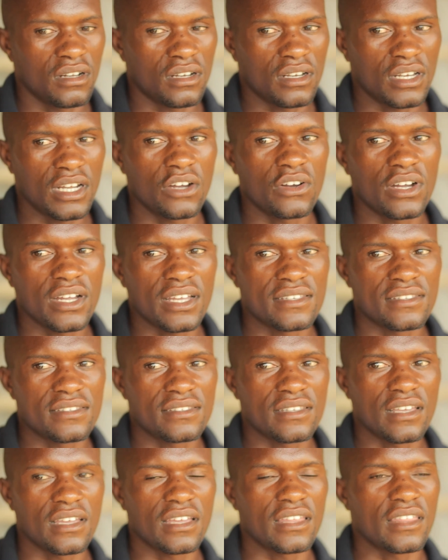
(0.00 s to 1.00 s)
Now I can
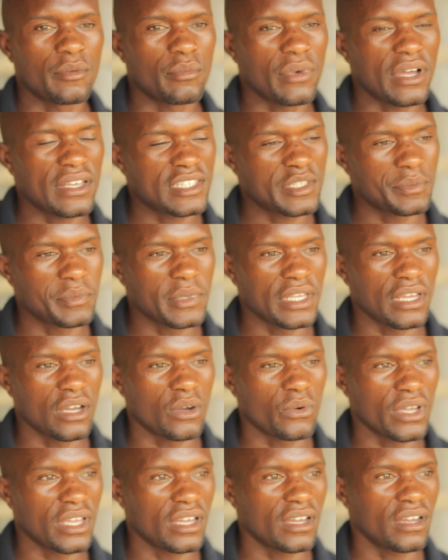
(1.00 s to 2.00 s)
say they must be
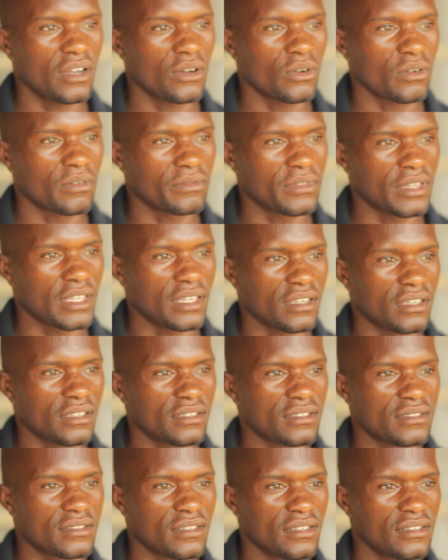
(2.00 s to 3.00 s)
aware of
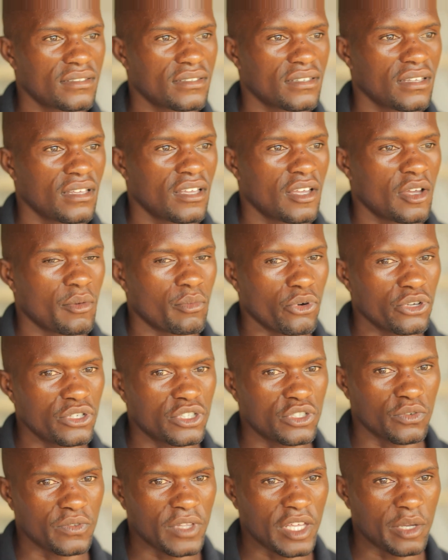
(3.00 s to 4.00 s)
the disease.
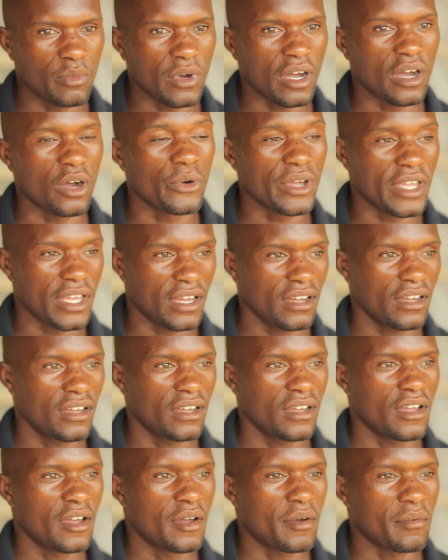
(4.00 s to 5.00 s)
Most of them are aware,
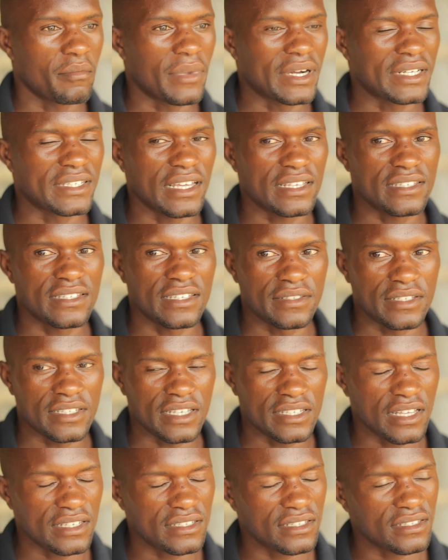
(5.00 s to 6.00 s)
but just
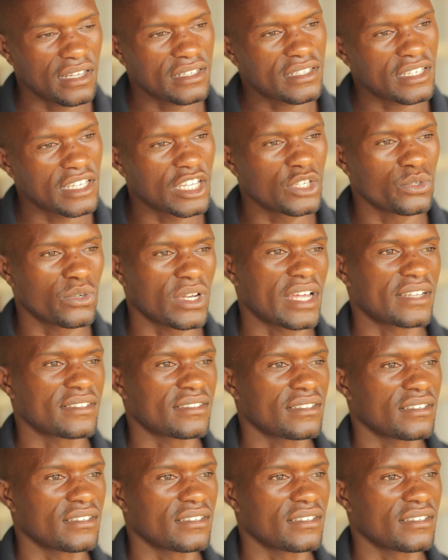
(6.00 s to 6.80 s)
that ignorant